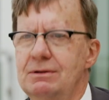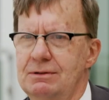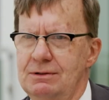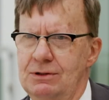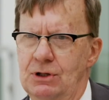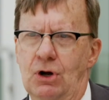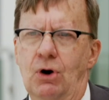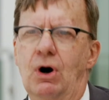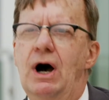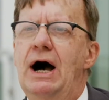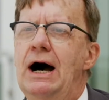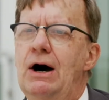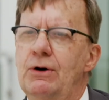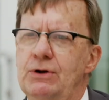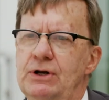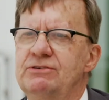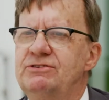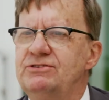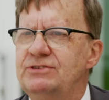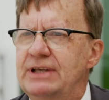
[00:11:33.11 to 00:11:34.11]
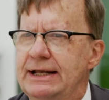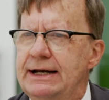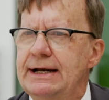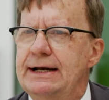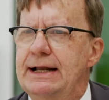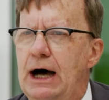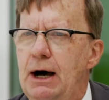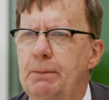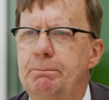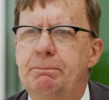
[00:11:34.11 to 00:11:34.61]
how to set
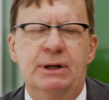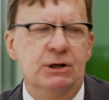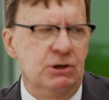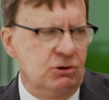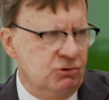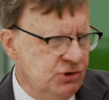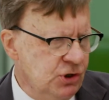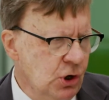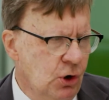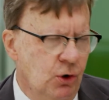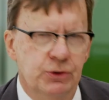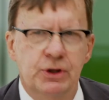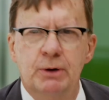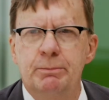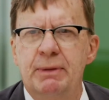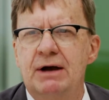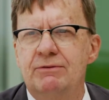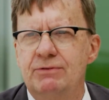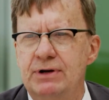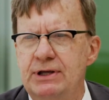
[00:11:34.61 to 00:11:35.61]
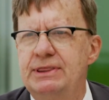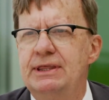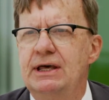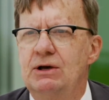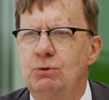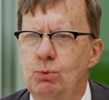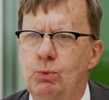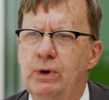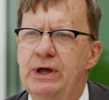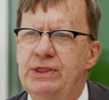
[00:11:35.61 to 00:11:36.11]
it up and showed them
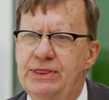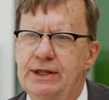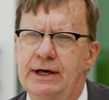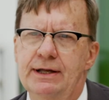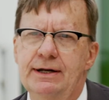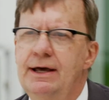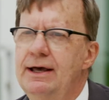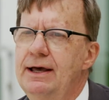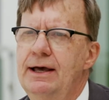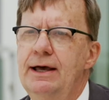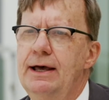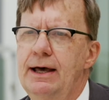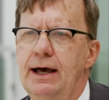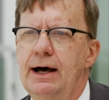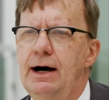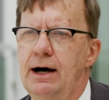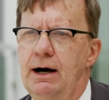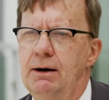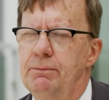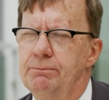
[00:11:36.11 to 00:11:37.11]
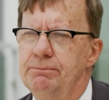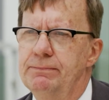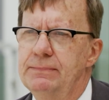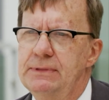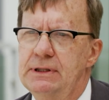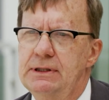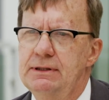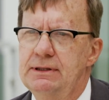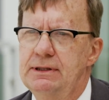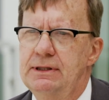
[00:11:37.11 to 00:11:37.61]
everything with it,
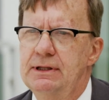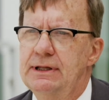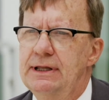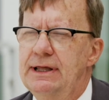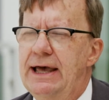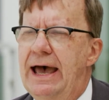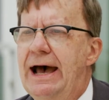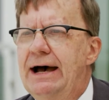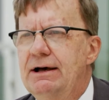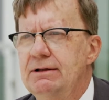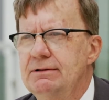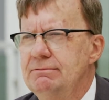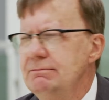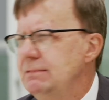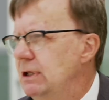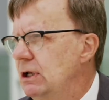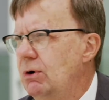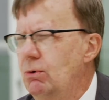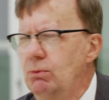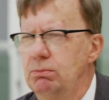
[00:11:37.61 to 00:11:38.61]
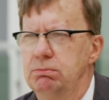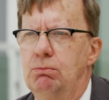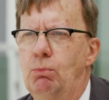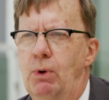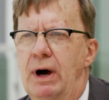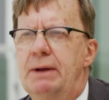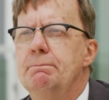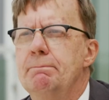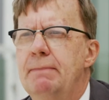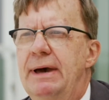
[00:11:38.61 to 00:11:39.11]

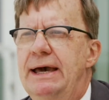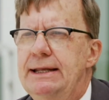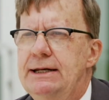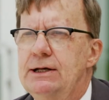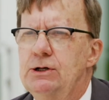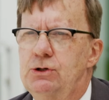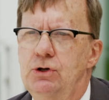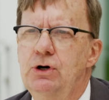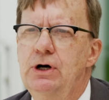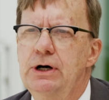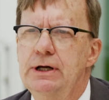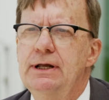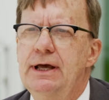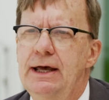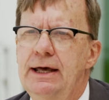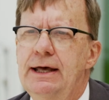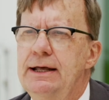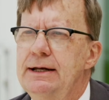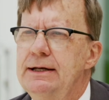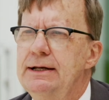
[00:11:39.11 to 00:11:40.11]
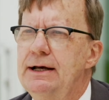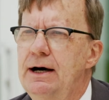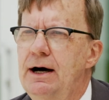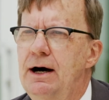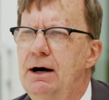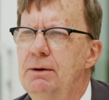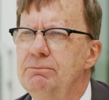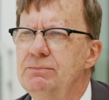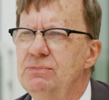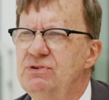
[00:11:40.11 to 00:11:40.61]
what made it good.
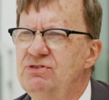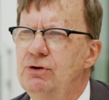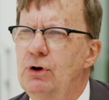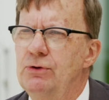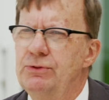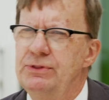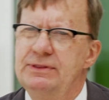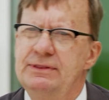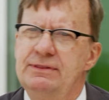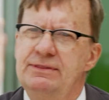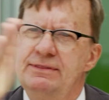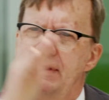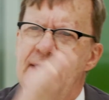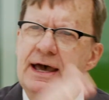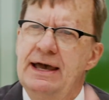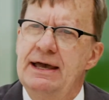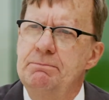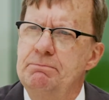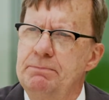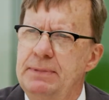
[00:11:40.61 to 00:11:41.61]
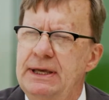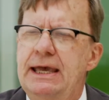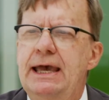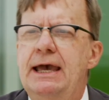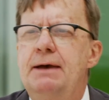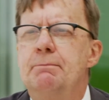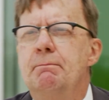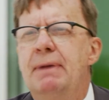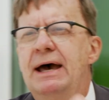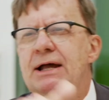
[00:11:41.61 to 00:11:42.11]
And so they
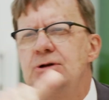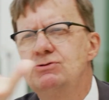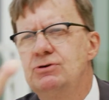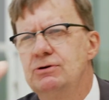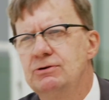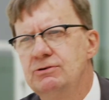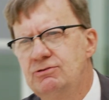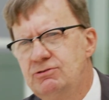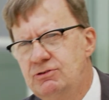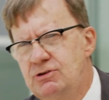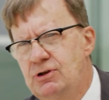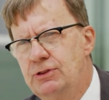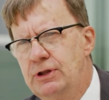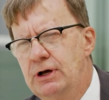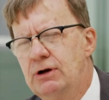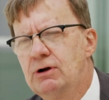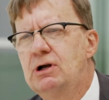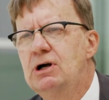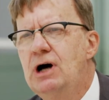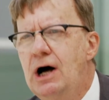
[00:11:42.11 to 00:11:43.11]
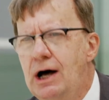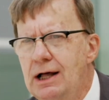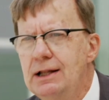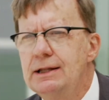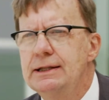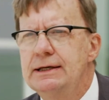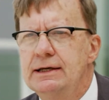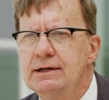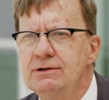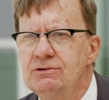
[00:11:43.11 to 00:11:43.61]
became mentors to their
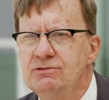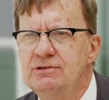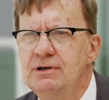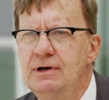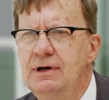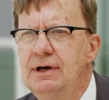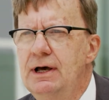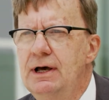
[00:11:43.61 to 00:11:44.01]
colleagues,